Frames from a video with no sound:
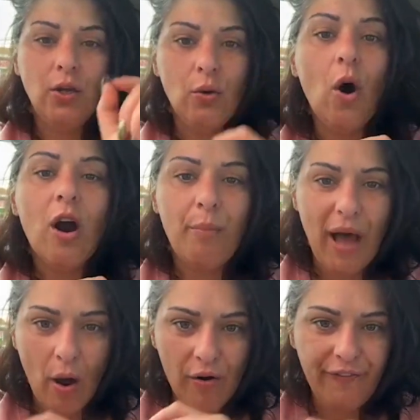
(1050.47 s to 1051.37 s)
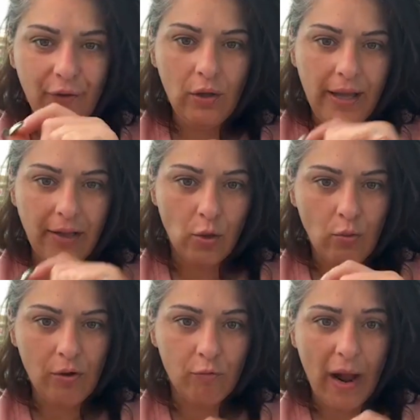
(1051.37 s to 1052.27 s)
you are powerful, like,
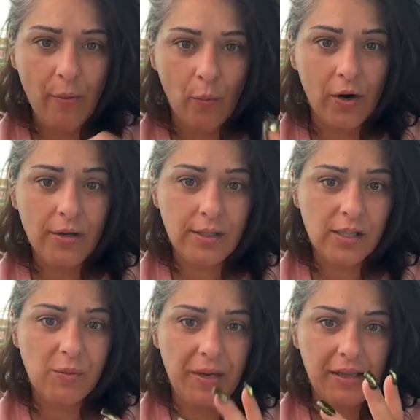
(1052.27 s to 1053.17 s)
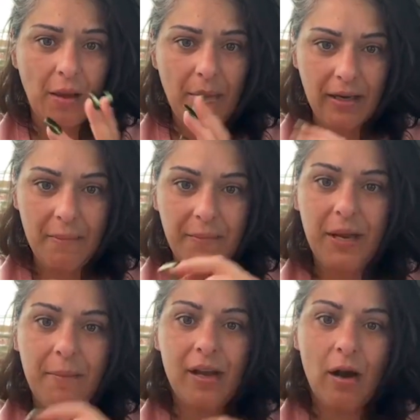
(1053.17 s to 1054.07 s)
you can write words and speak them, and
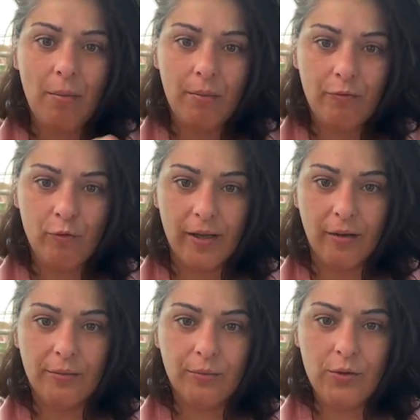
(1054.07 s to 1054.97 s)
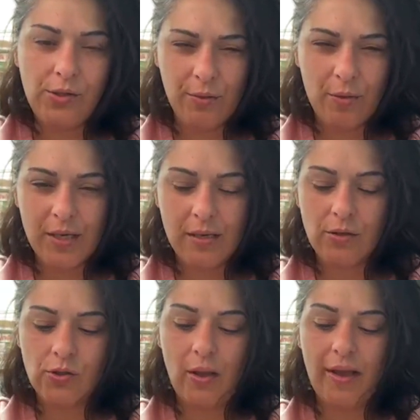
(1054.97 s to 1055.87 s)
then they become real. You see what I'm saying
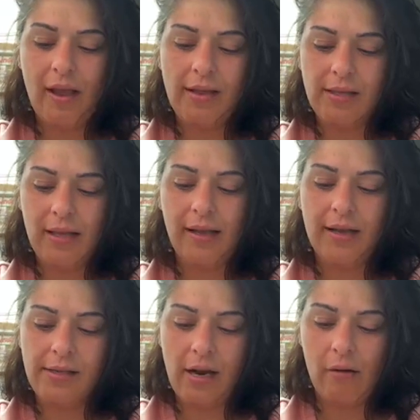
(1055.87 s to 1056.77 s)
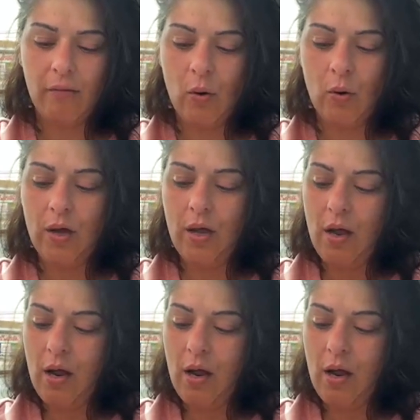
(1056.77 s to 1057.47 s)
to you? So, like, last night, like I said, I wrote,